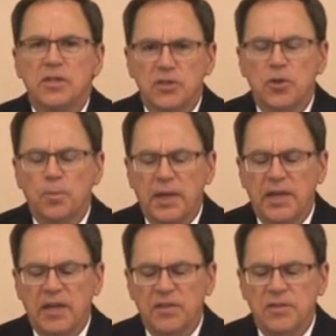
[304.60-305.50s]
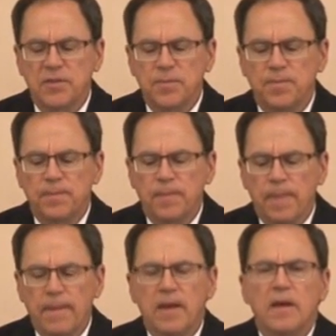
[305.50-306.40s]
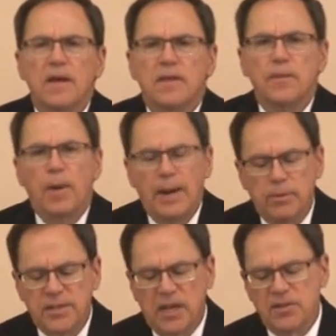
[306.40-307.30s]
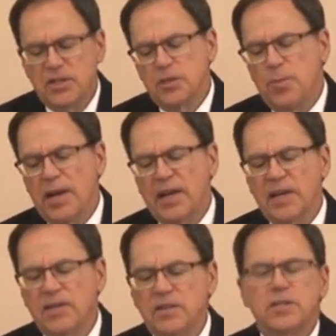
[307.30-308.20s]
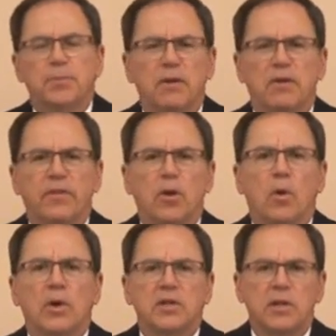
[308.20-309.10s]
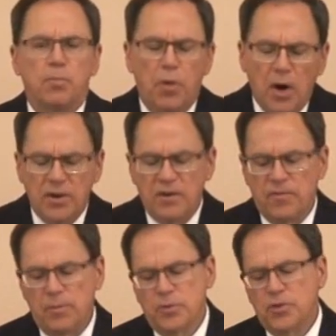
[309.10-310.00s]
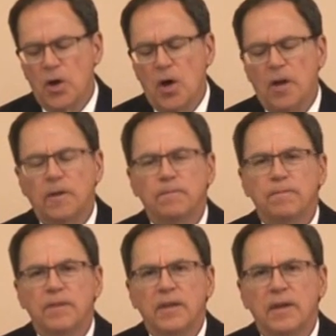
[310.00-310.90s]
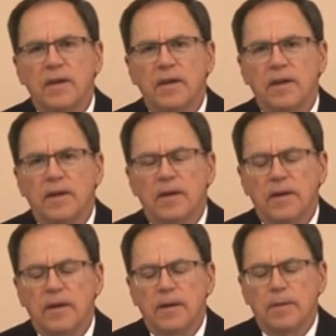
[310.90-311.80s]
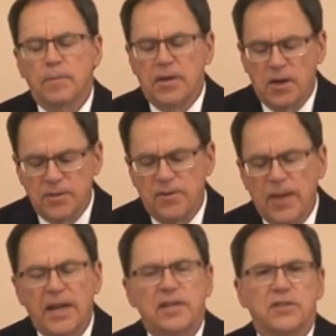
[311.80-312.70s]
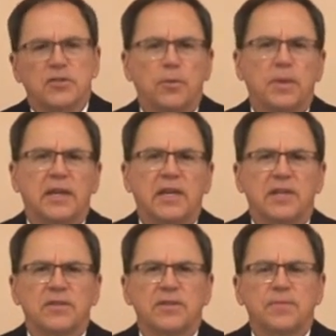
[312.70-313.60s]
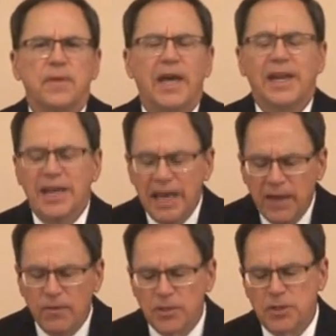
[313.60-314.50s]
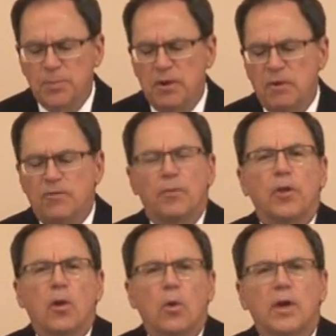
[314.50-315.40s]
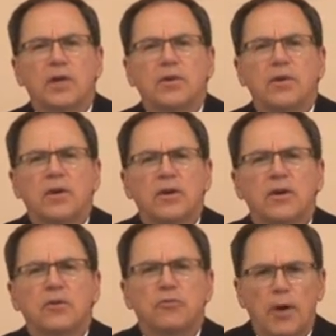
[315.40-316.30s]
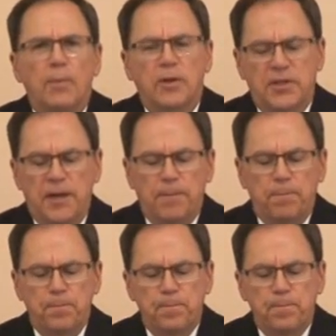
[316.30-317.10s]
disobedience. The Bible tells us plainly the Spirit of the Lord departed from Saul because of that disobedience. And an evil spirit from the Lord troubled him.